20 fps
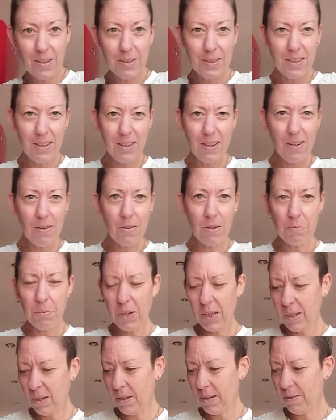I don't know, I'm
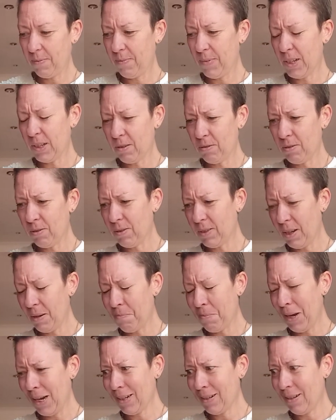like a Le Creuset
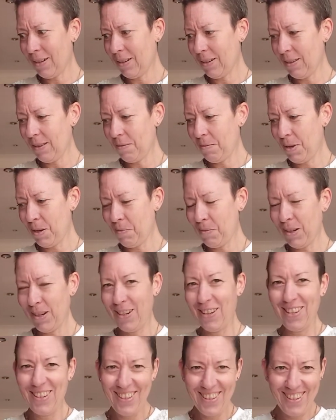magnet at the
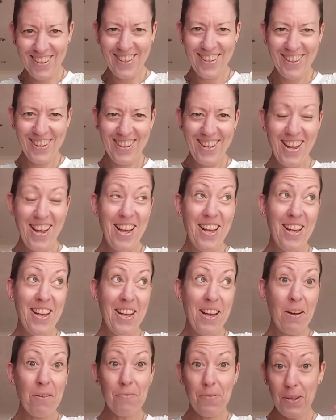moment.
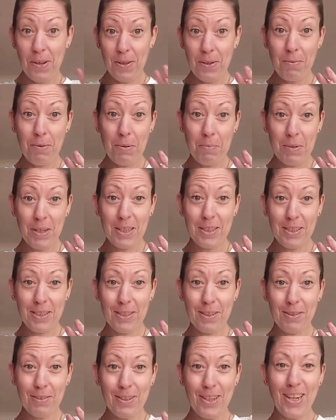I found three bits
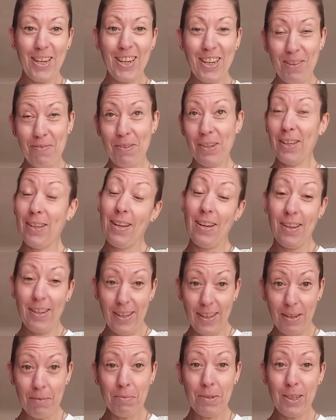this week, but
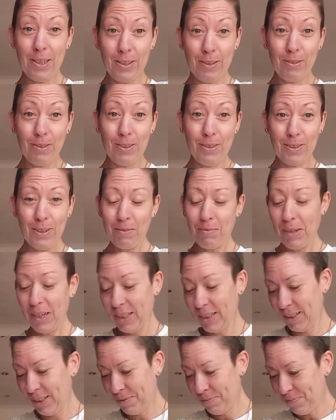I am a Le Creuset
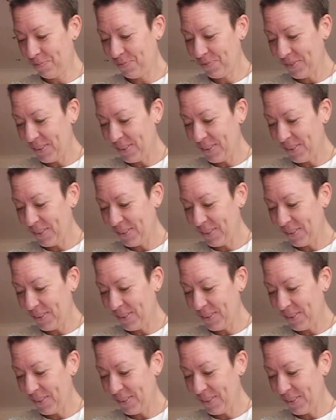magnet.